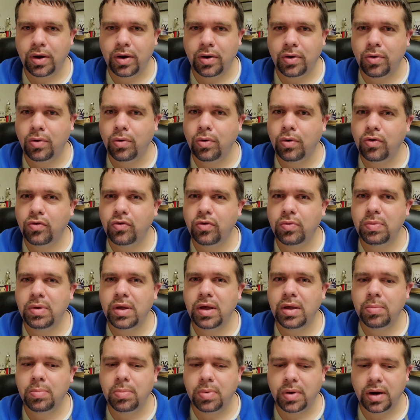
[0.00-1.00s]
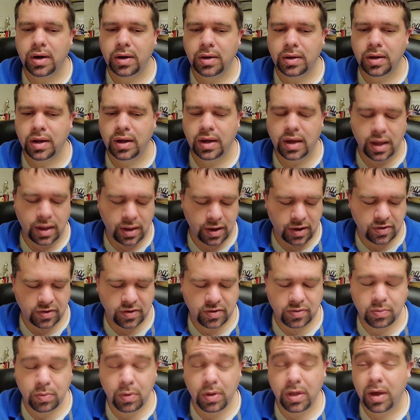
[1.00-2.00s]
accord for me. But again, this
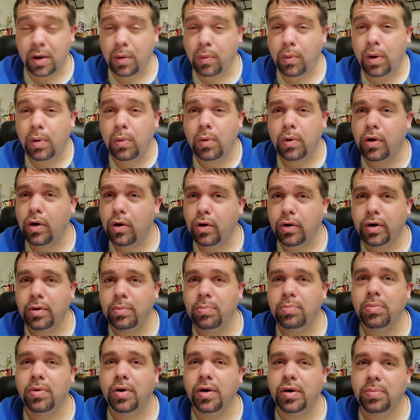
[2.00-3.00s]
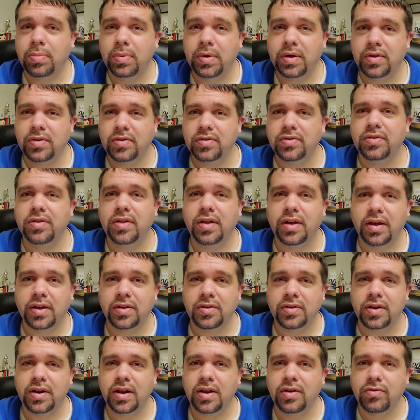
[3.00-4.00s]
is really a well-regarded book because, like I
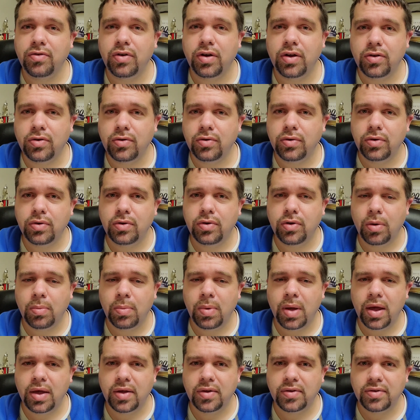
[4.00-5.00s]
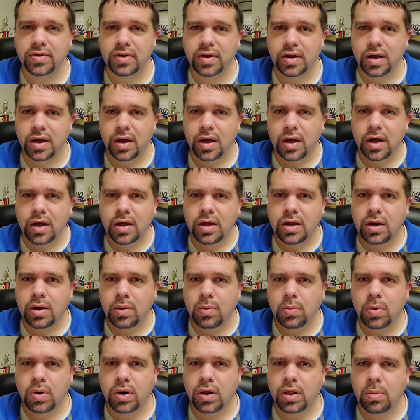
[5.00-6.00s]
said, Adrian Tomine is
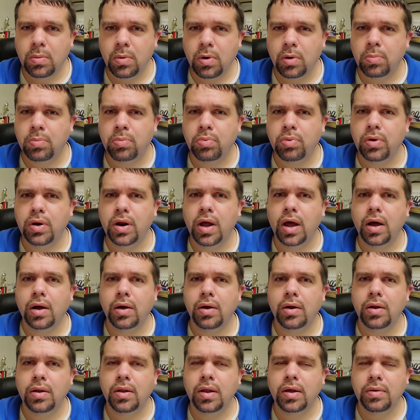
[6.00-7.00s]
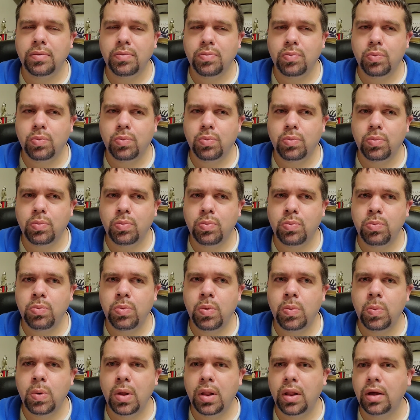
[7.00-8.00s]
one of the more pronounced, like,
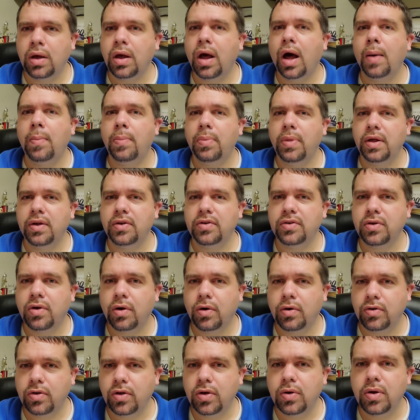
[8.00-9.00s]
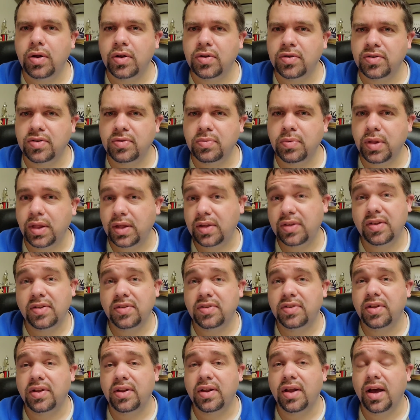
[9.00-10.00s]
well-accomplished cartoonists really since
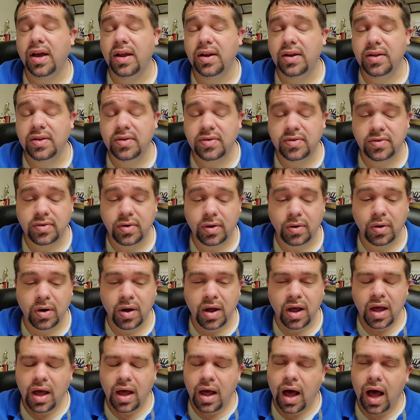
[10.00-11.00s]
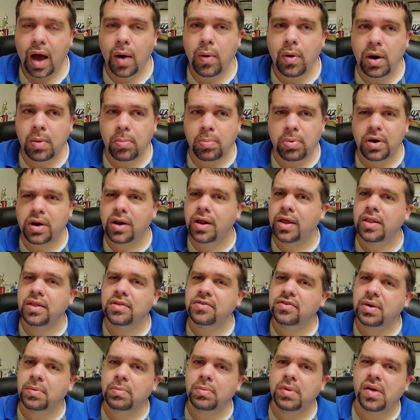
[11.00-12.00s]
the 90s. So I wouldn't put it on the
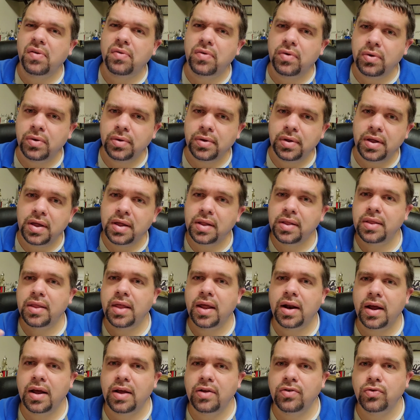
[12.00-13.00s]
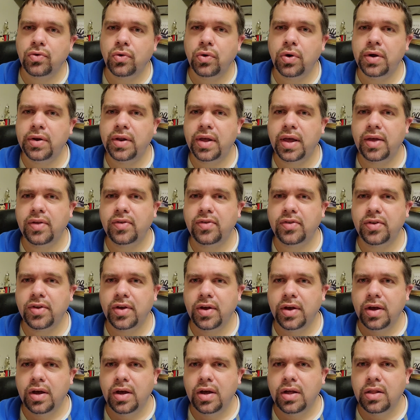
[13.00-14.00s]
same level that I enjoyed as
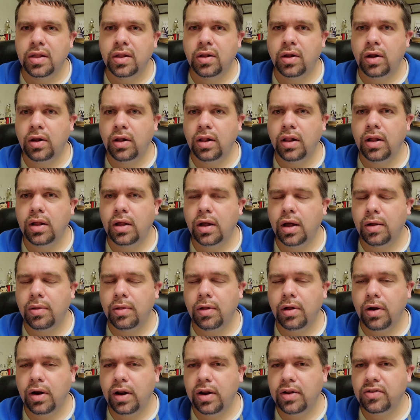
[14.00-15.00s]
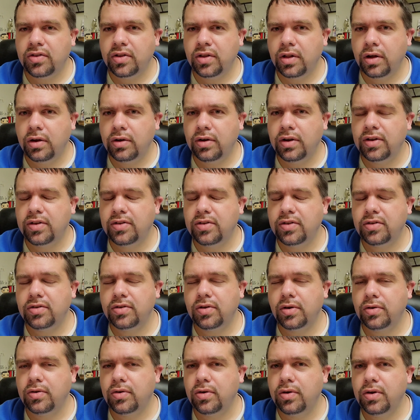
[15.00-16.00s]
the Loneliness of Long Distance
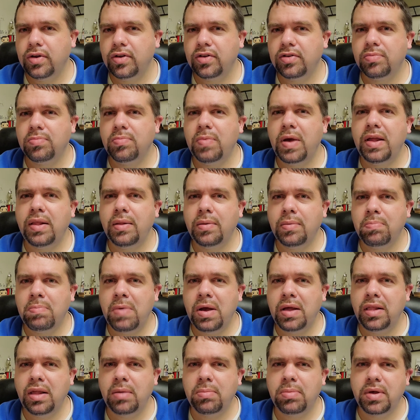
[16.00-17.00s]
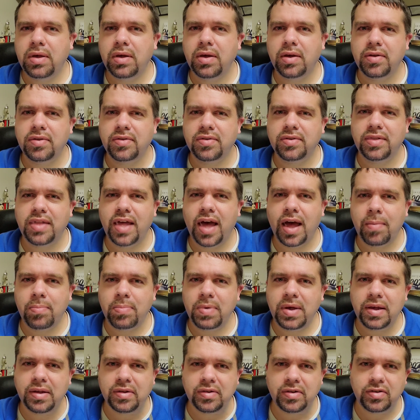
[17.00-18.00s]
Cartoonist, mainly because that
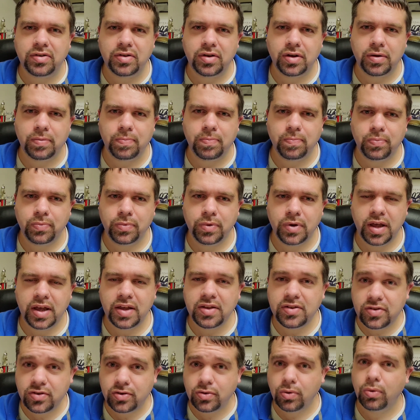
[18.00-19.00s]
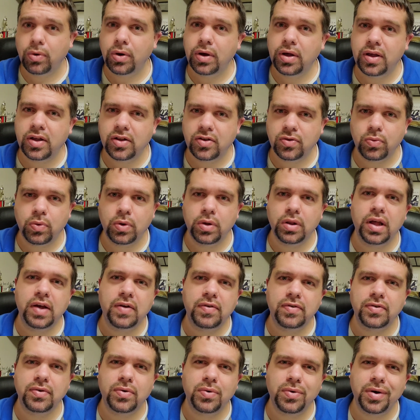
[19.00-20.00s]
being such his story, his real life
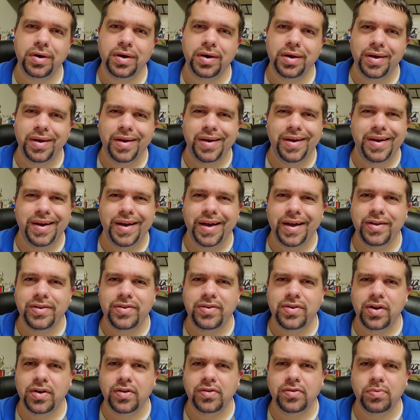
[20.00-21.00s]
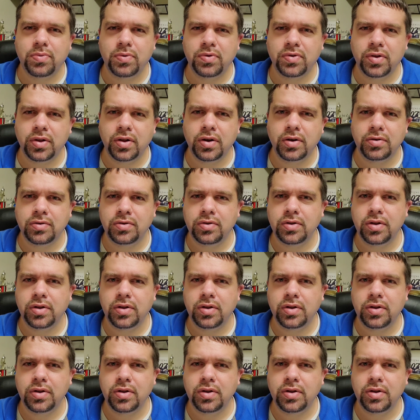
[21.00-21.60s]
story, it just was a little,